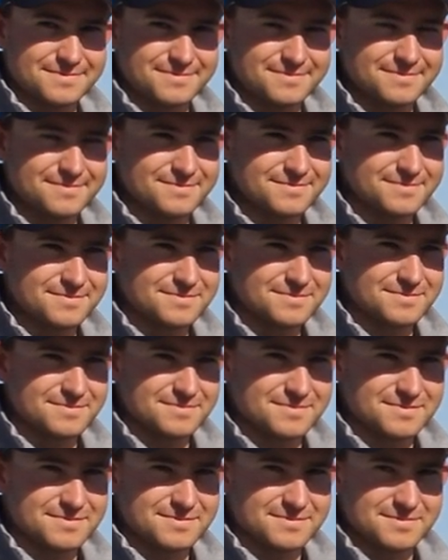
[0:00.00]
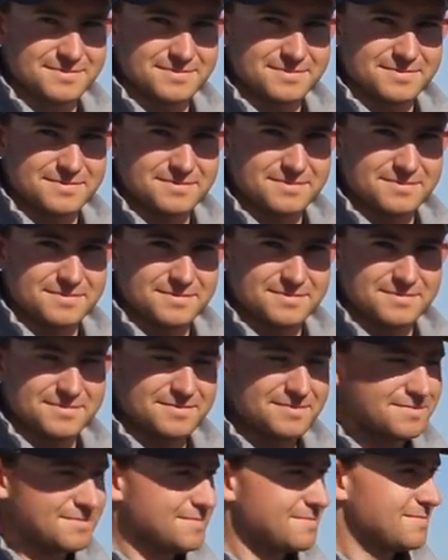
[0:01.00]

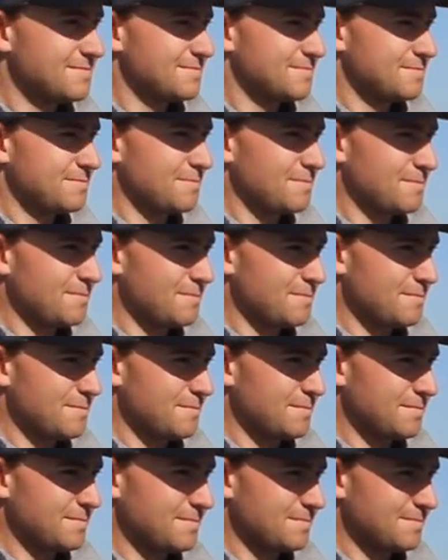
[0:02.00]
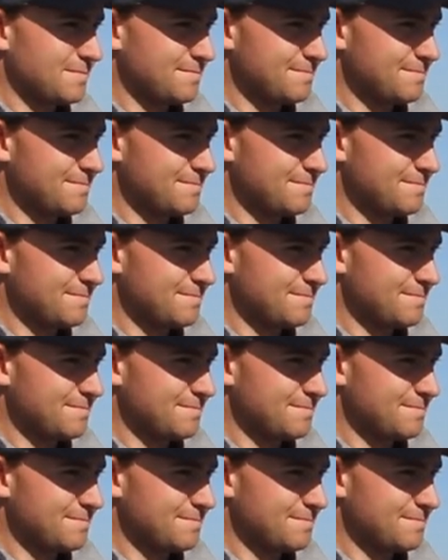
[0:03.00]
(silent)